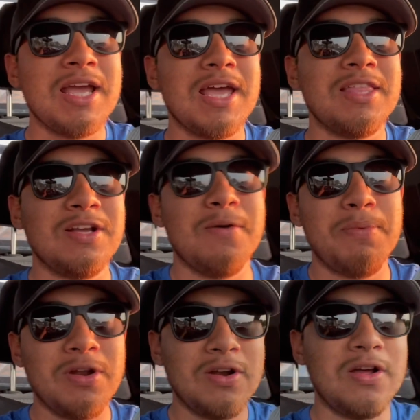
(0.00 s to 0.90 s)
and then go
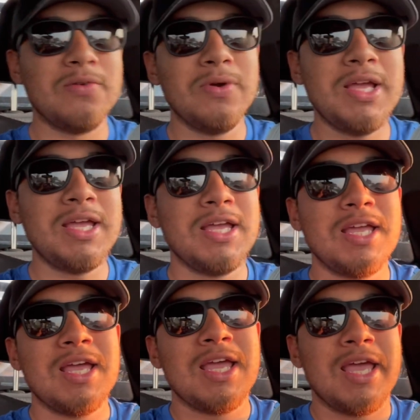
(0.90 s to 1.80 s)
put it on rent
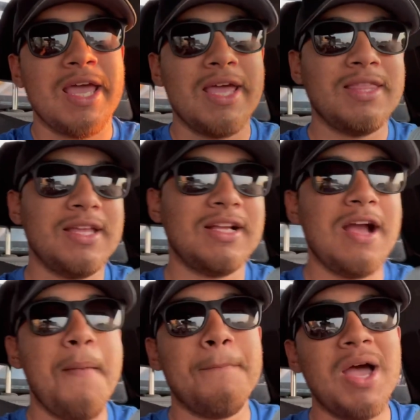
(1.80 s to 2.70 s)
and then
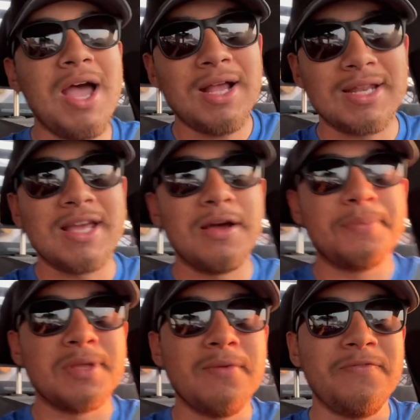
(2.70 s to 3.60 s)
come back and help
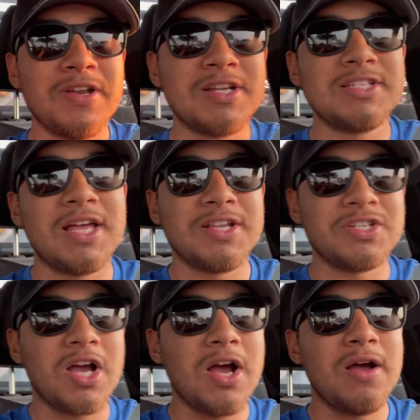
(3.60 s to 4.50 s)
them finish that
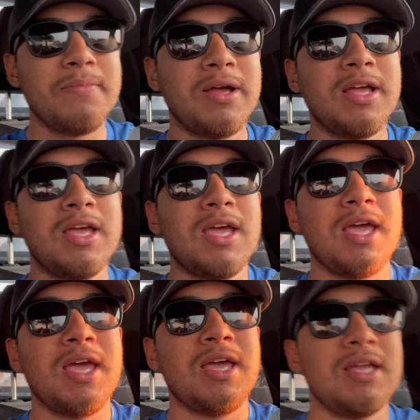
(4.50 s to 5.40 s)
job.
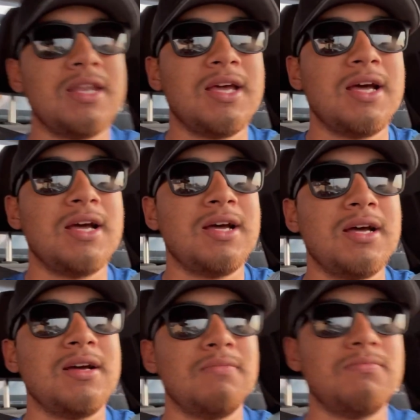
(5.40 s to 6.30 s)
And uh,
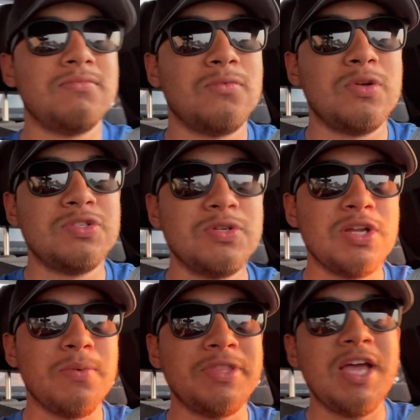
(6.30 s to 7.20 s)
once we're
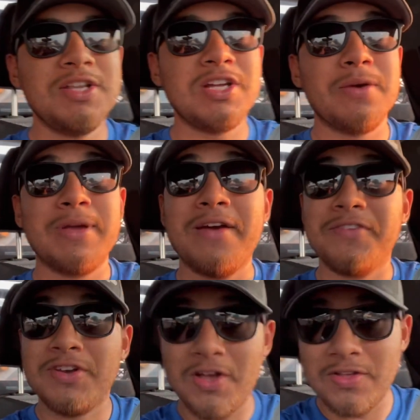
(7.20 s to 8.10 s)
done with that job, we have
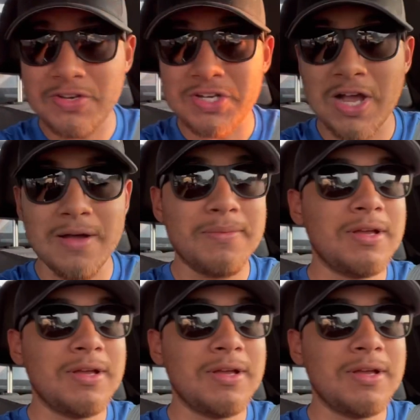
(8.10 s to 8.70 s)
another job.